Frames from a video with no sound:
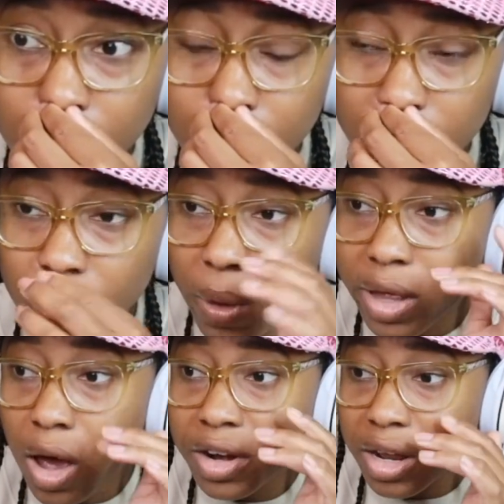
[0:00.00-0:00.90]
so
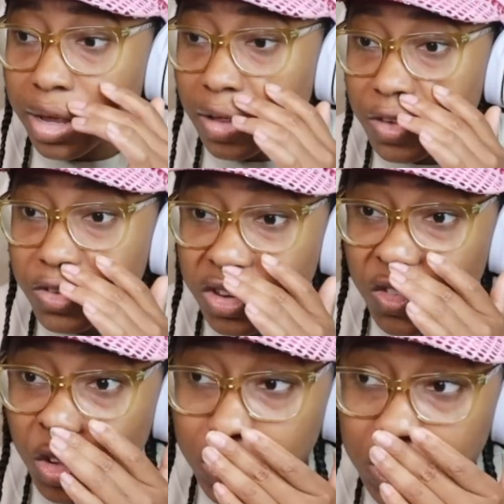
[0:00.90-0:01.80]
iconic, I got the
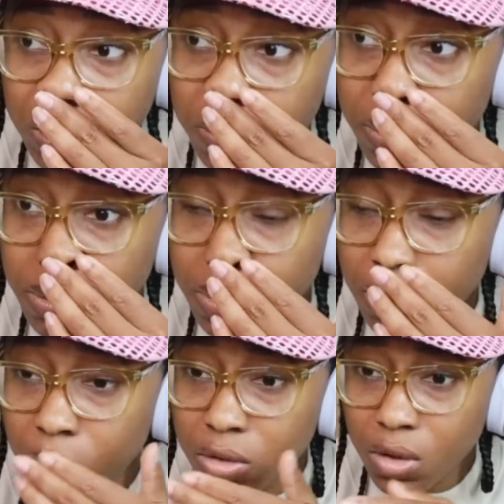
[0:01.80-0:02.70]
sniffles.
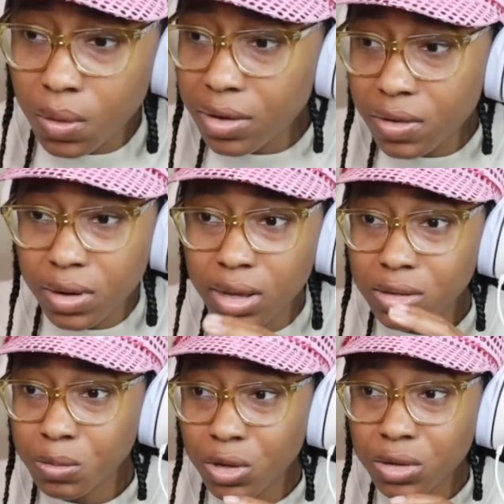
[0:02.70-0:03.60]
So I
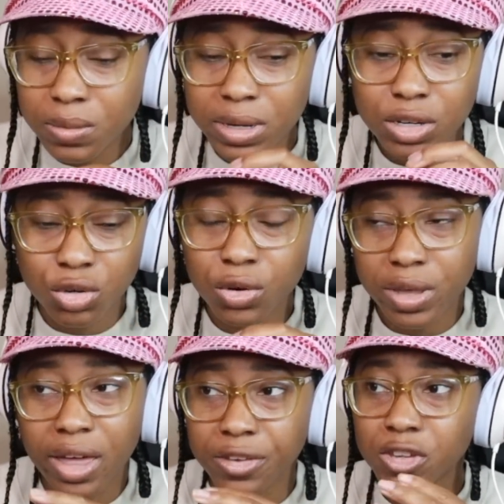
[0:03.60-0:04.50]
smoke my truth.
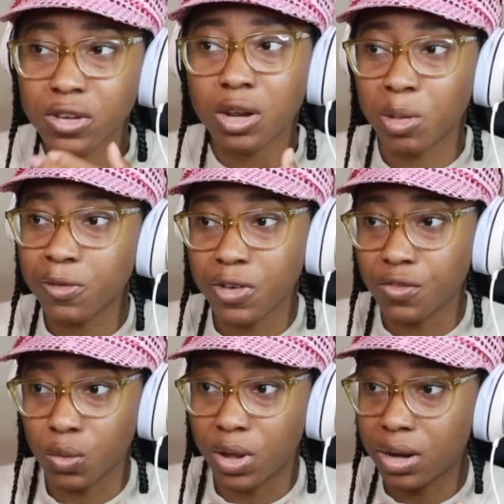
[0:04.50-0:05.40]
Yeah, this is gonna be my
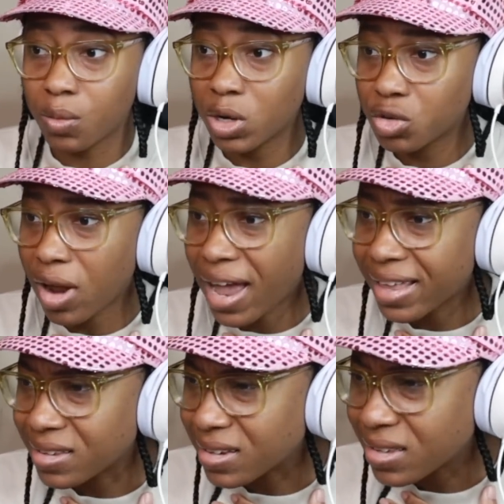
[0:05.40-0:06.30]
favorite one. What track
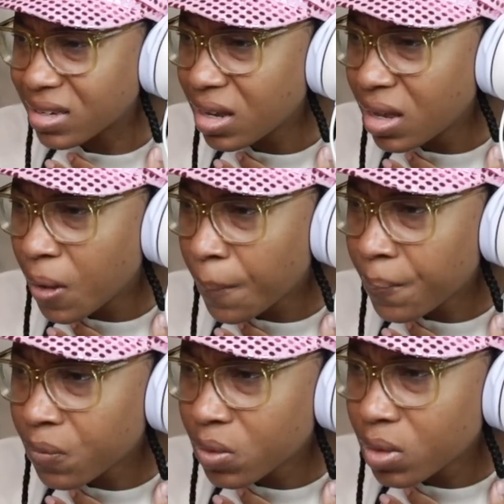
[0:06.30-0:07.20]
is this?
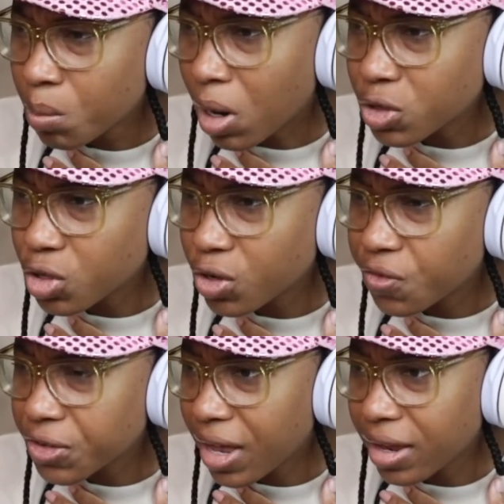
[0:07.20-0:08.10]
March
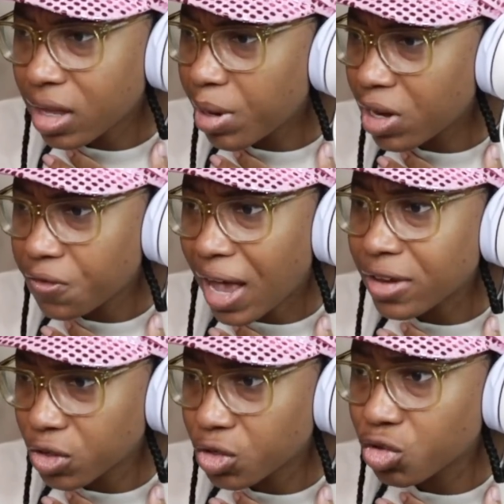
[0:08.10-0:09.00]
31st can't come any
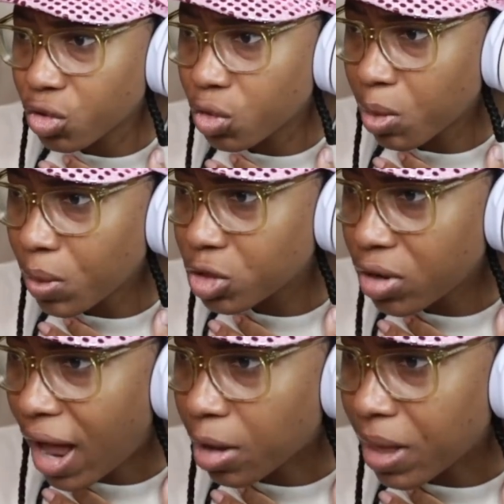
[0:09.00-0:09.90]
faster, true. But what
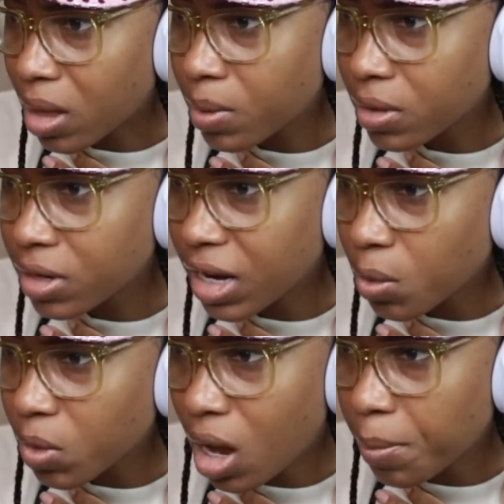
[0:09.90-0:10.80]
track, babe? Did
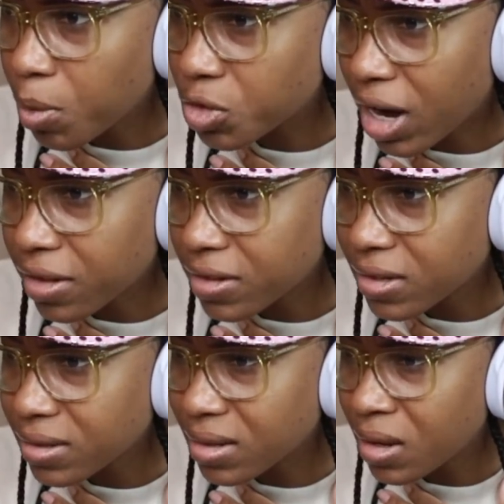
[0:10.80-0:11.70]
anyone comment what track this is?